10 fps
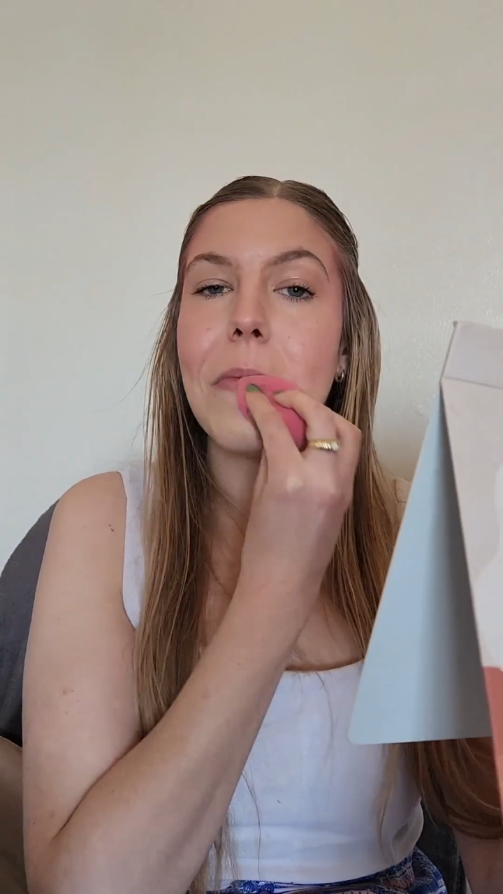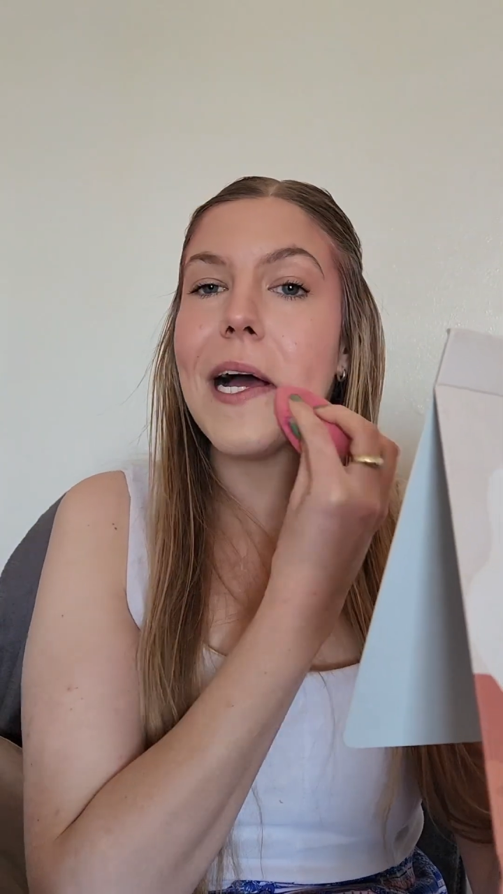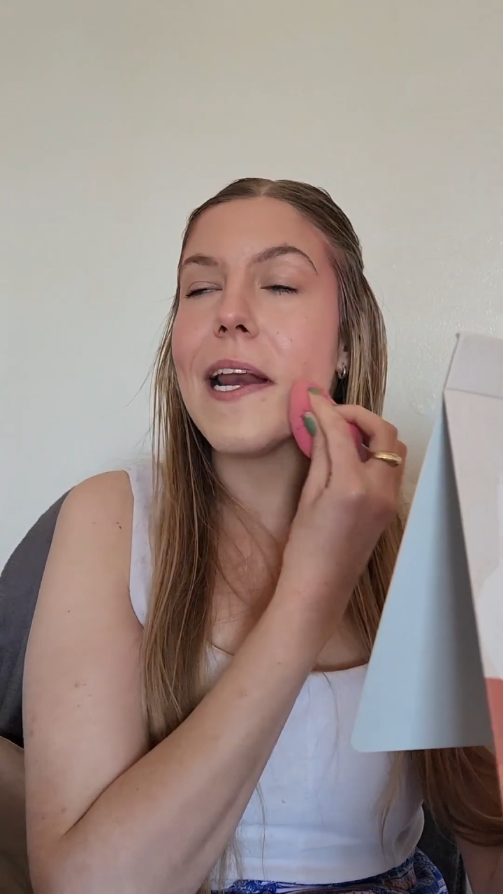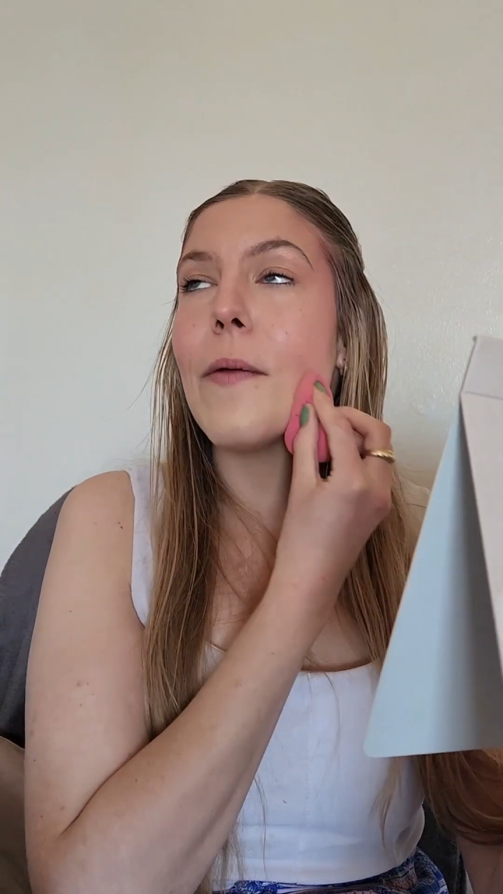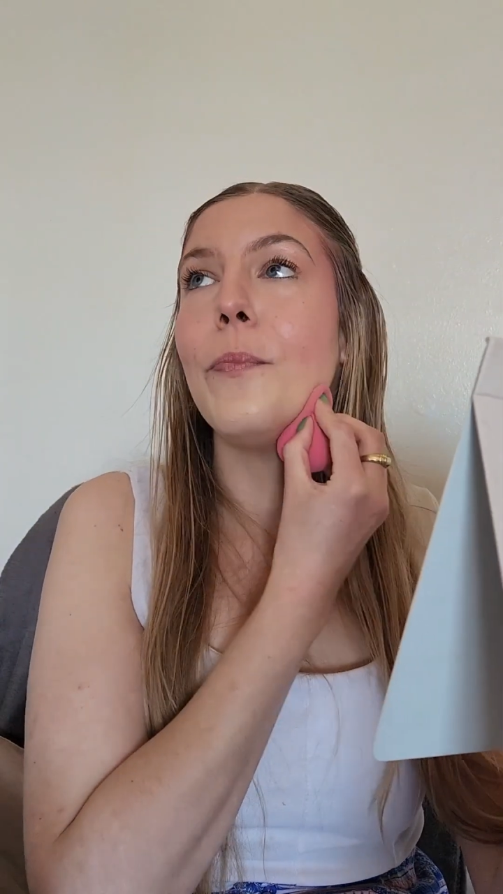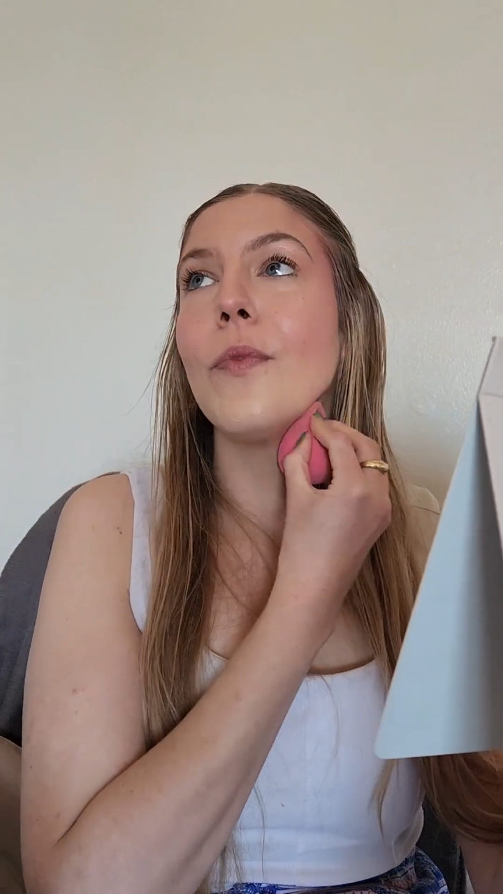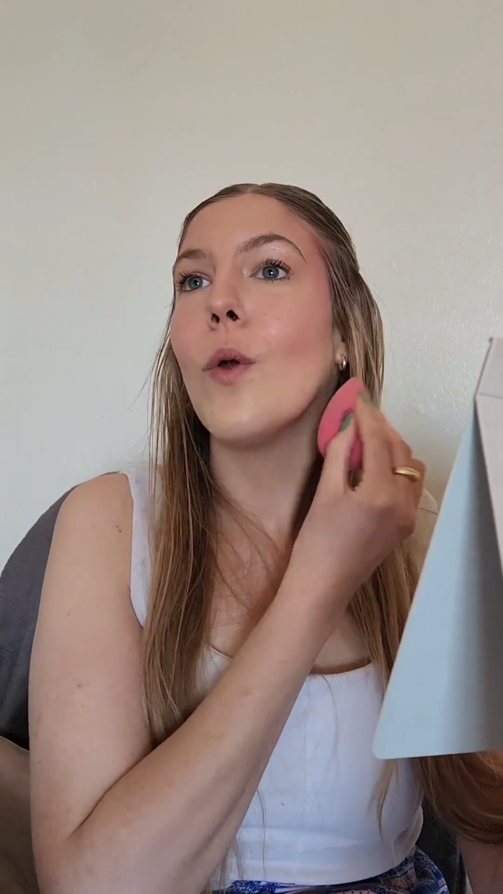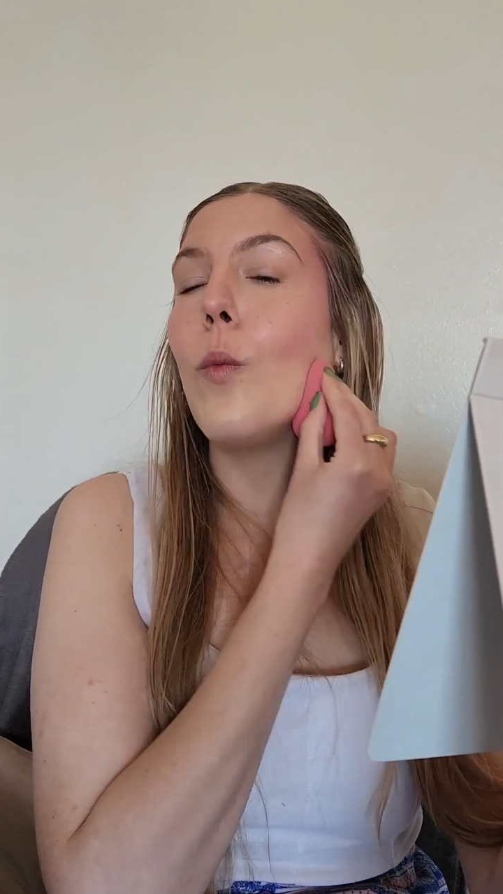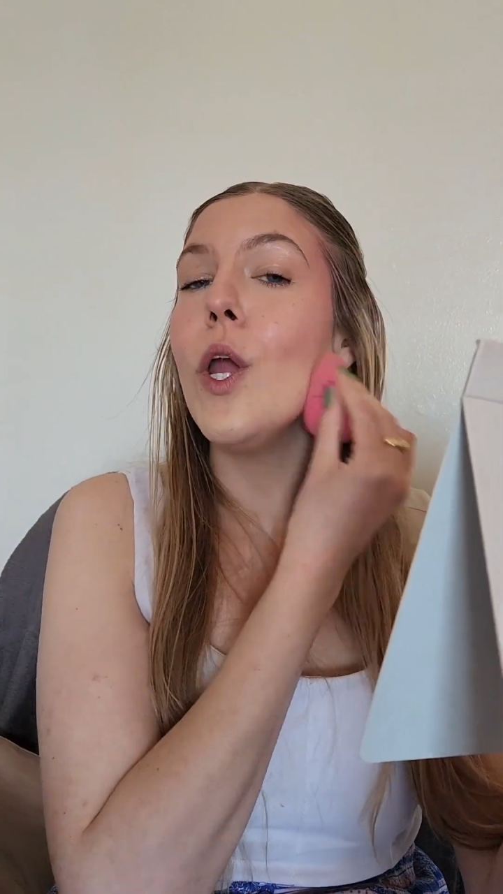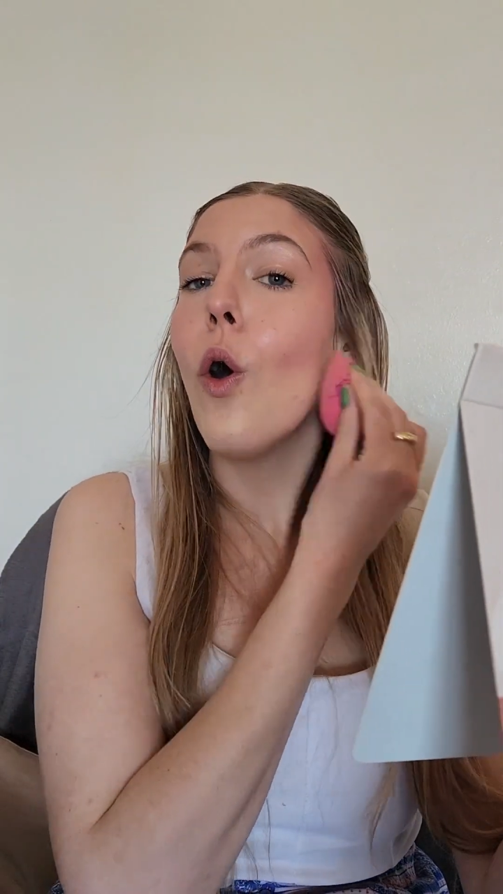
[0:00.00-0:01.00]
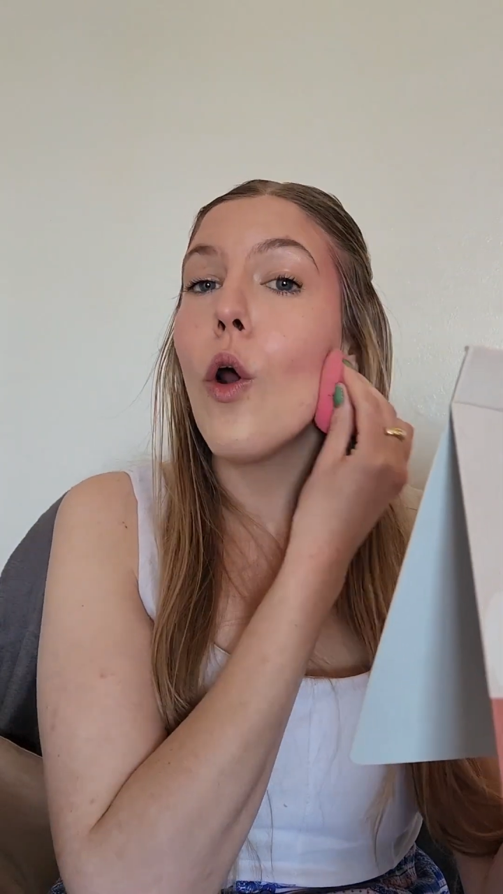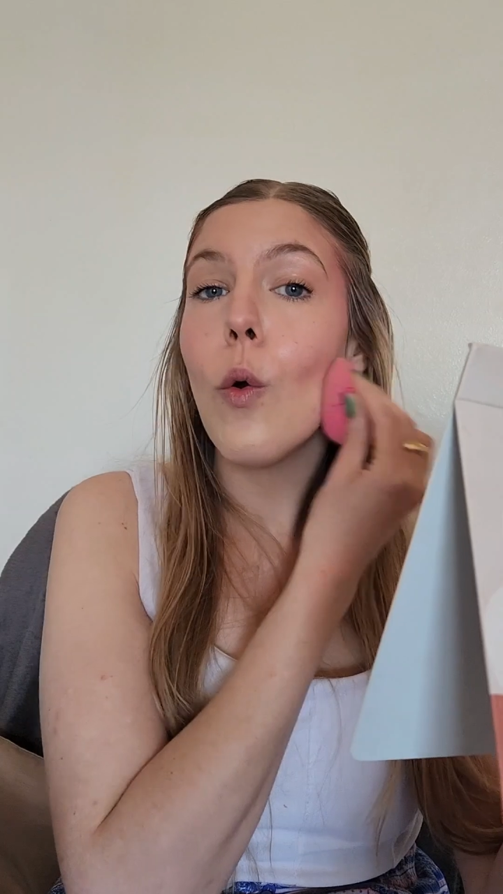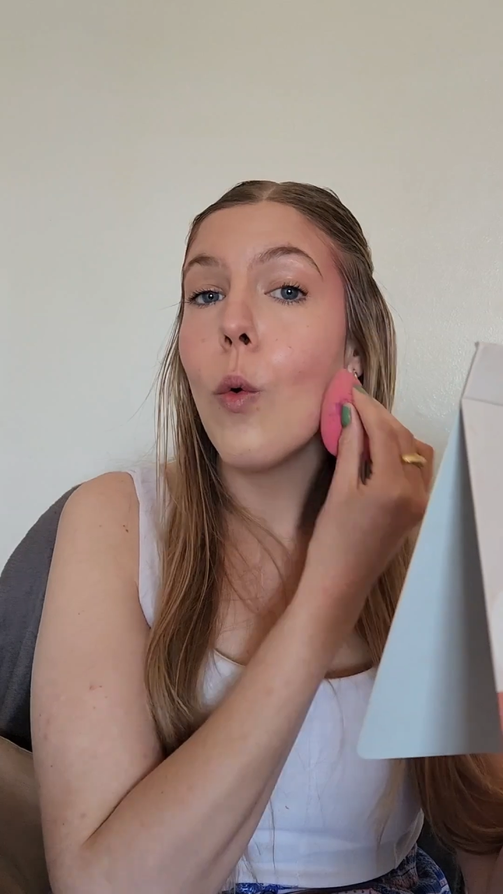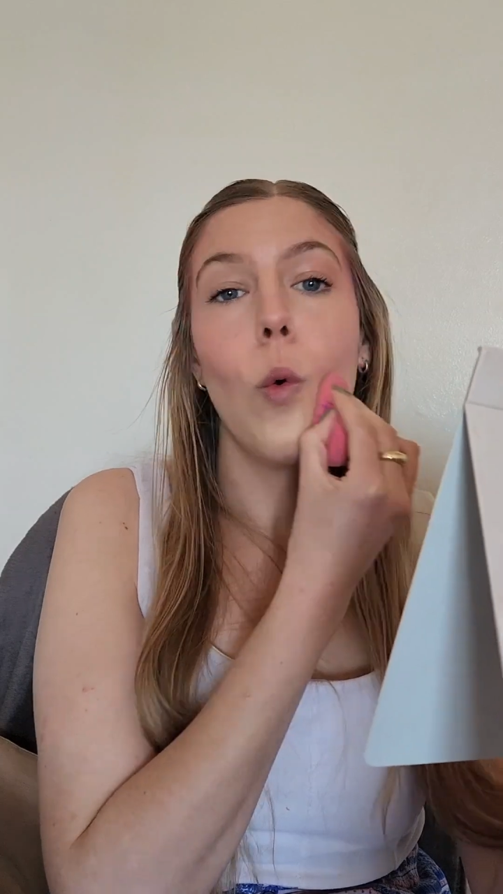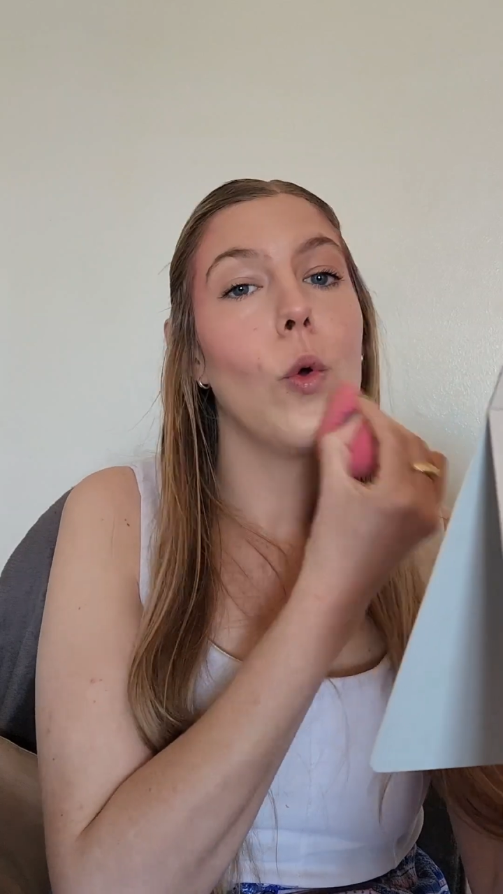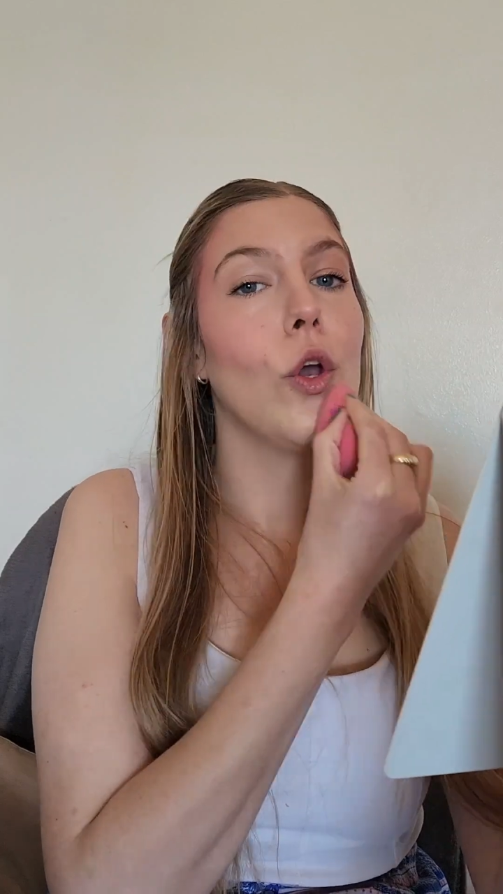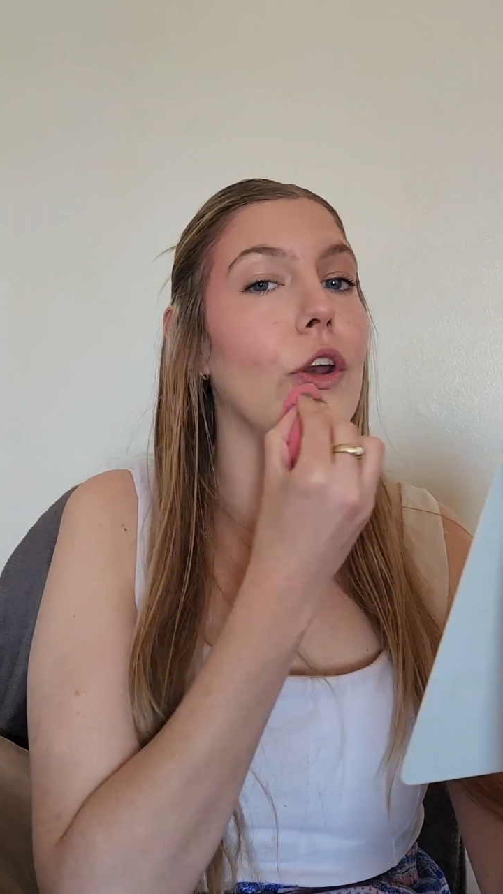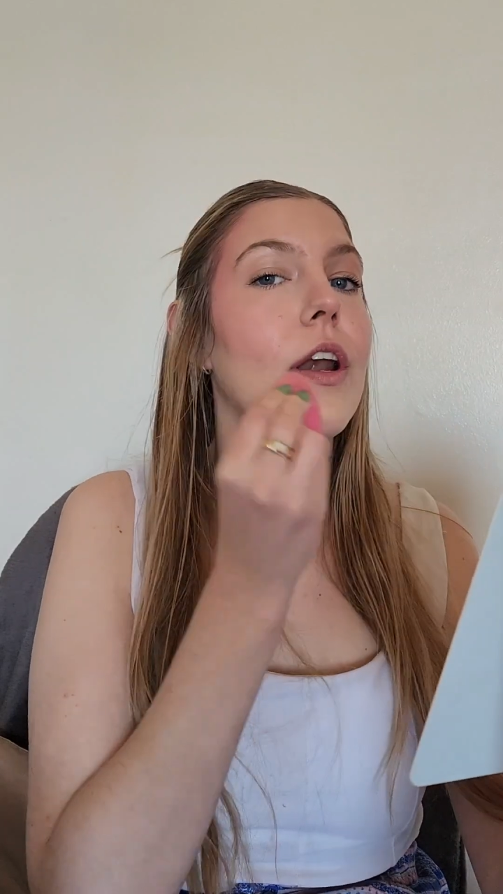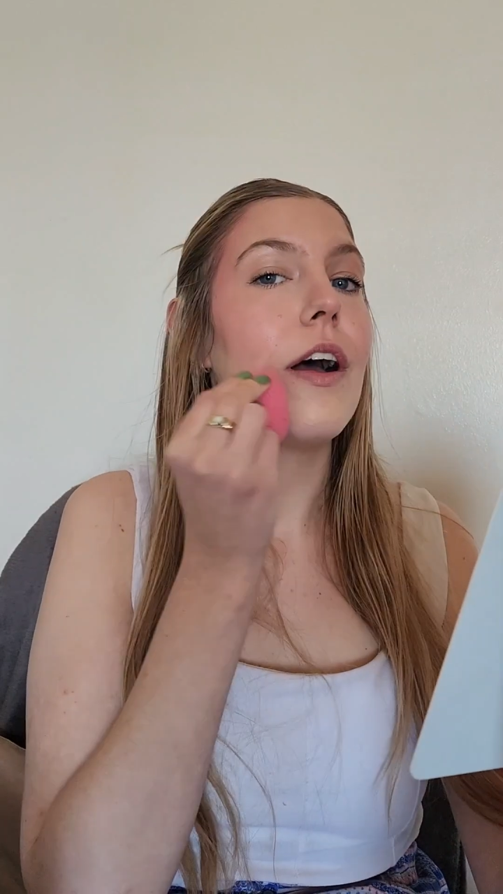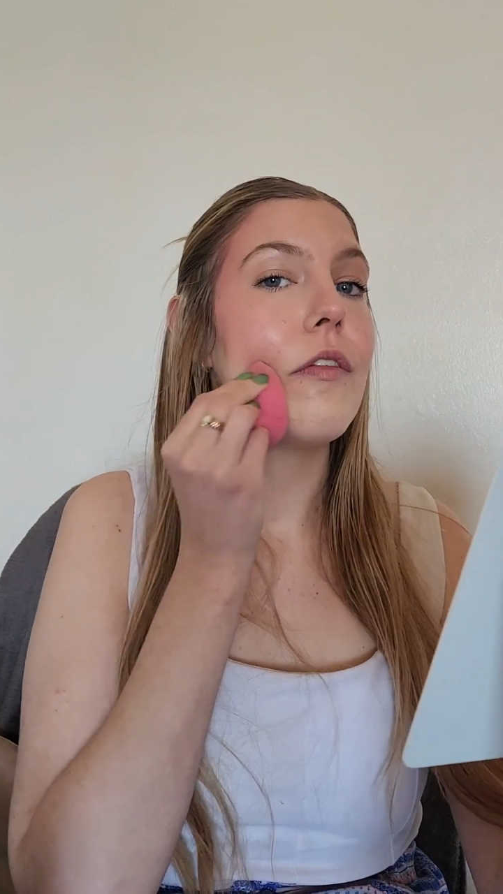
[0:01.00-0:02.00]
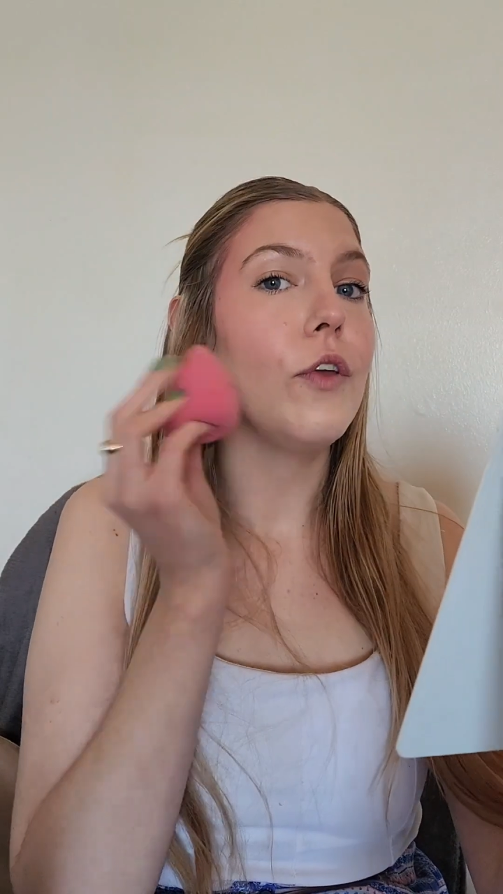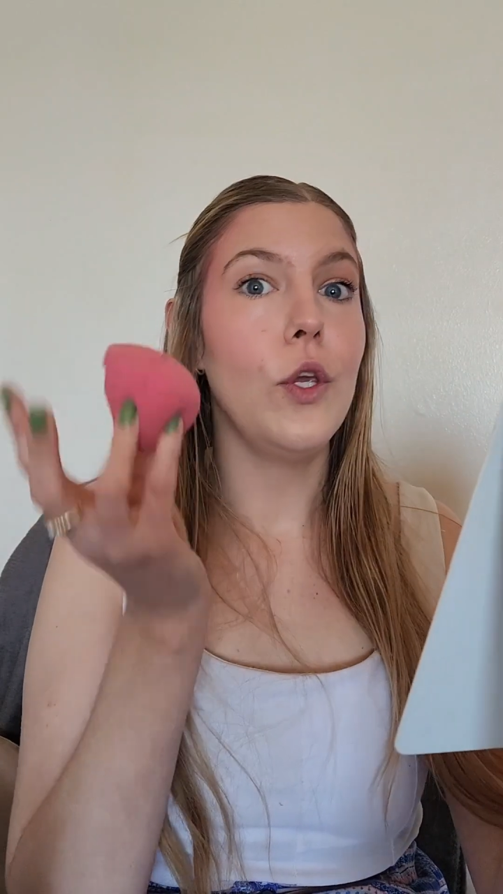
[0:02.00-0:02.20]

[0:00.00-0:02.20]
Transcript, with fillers: but we are all good enough.